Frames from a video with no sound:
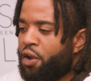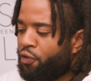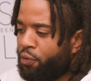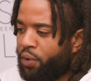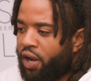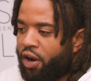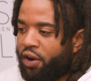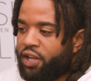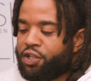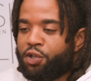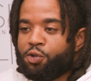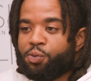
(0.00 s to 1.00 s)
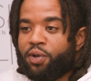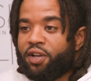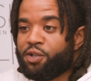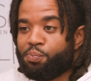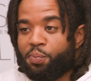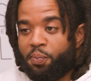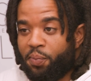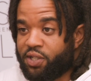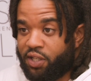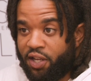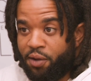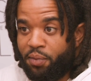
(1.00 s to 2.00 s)
From there, introduced me to this
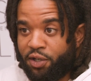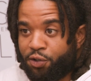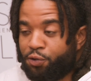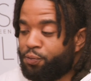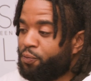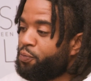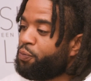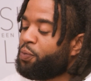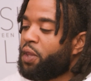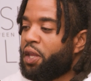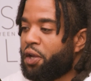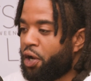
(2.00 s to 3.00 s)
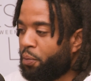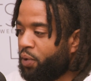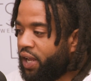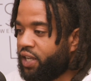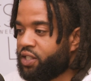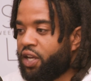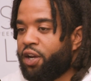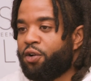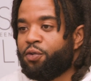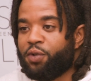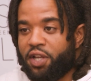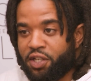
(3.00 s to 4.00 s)
Miss Lynn Mitchell. A couple of days
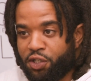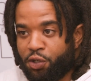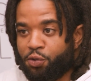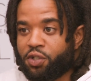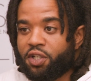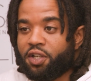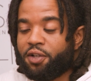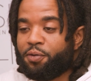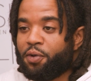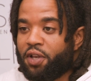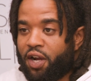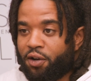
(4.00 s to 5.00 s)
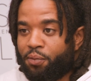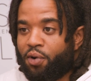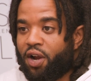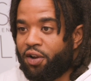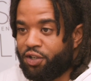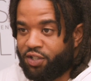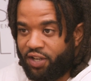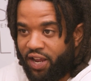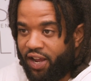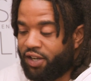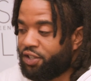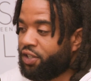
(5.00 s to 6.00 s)
later, introduced to Dr. Brow Henderson
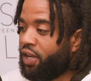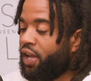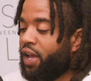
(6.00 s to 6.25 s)
Hatch.